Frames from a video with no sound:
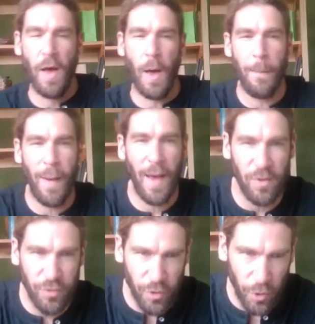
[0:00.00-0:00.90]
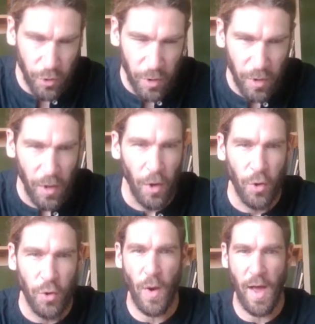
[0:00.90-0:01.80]
a master,
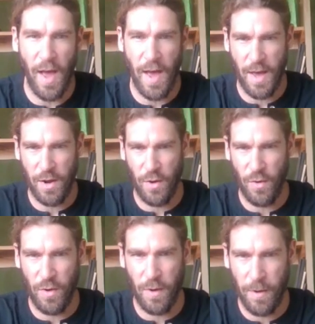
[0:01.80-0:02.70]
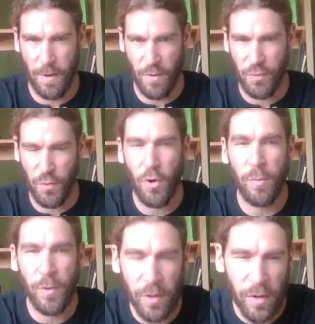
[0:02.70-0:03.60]
you had a
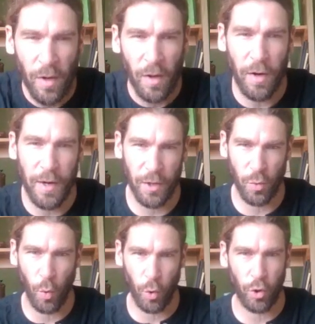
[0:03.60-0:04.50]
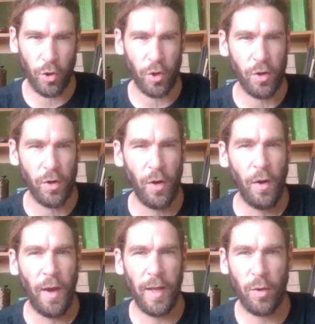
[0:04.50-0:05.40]
foreman leading the work,
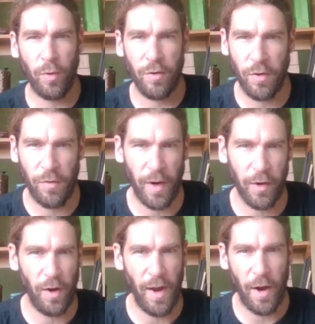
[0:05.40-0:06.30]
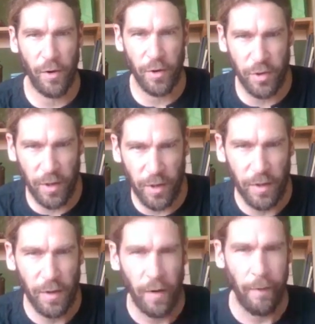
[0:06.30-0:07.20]
and there was a
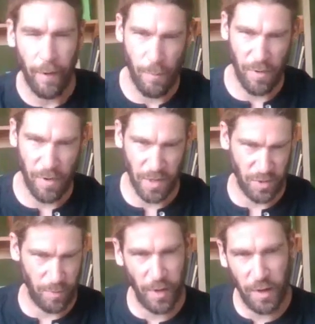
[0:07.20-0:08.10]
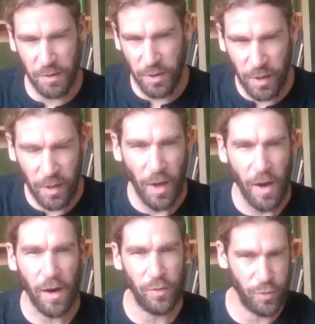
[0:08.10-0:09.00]
regularity or predictability
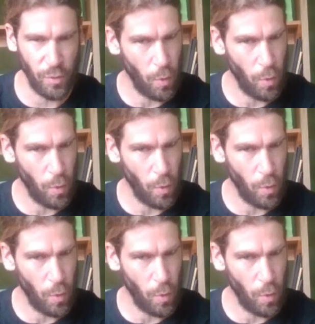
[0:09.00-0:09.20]
of the